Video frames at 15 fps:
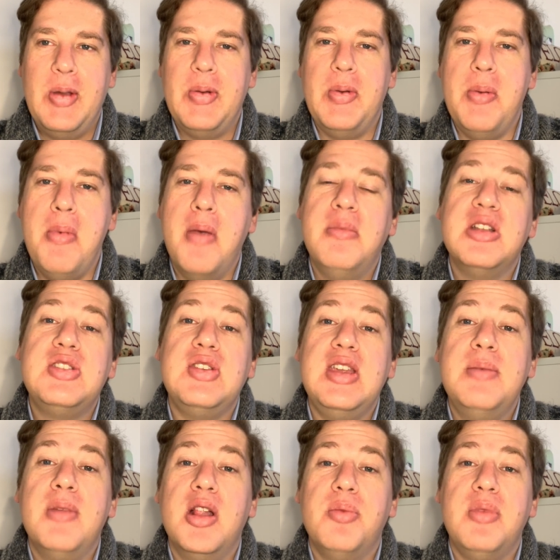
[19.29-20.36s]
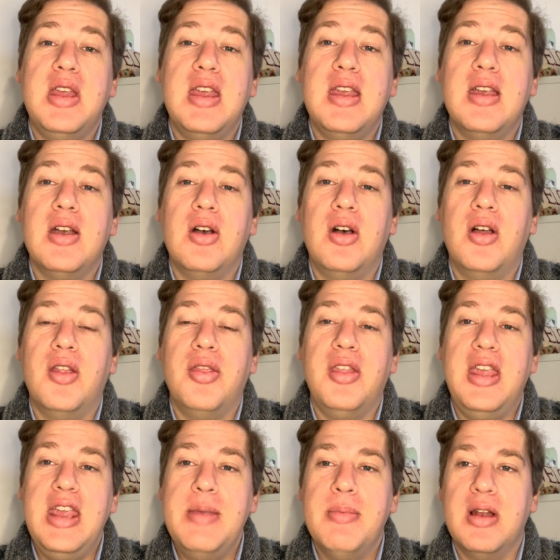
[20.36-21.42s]
Remember to email me on
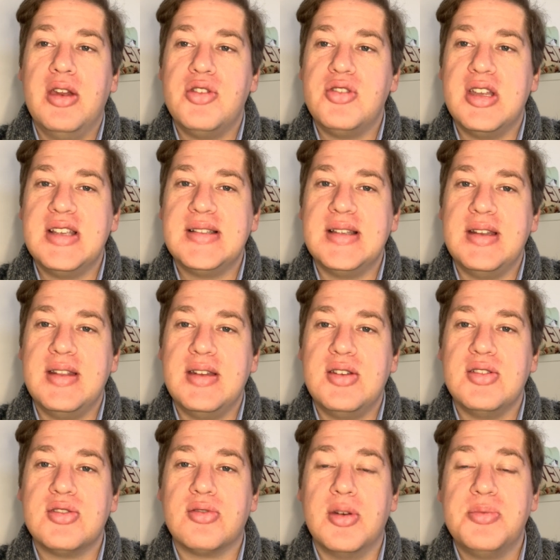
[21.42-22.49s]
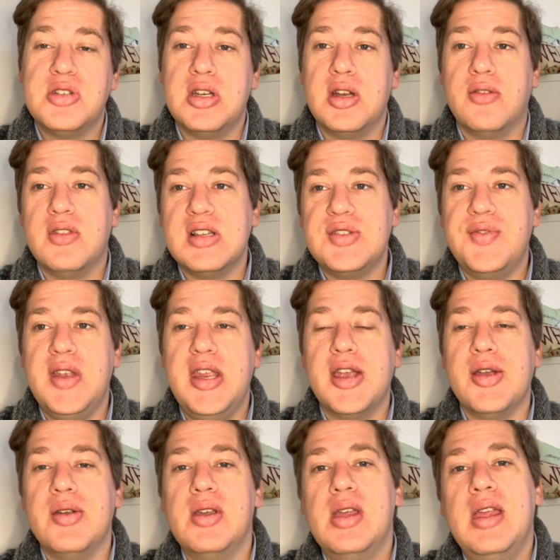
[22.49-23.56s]
the email address in the description of this
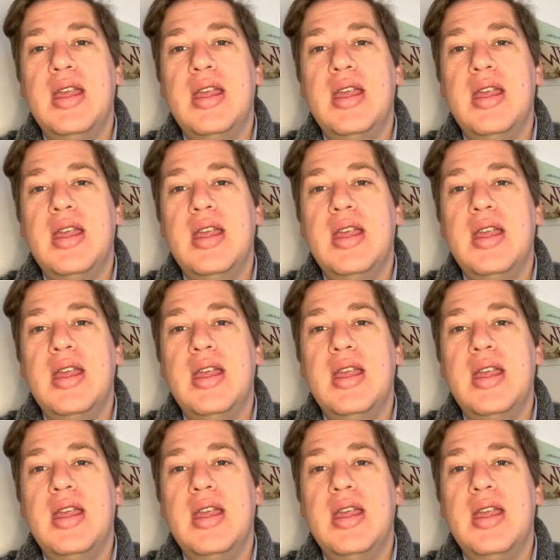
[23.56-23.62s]
video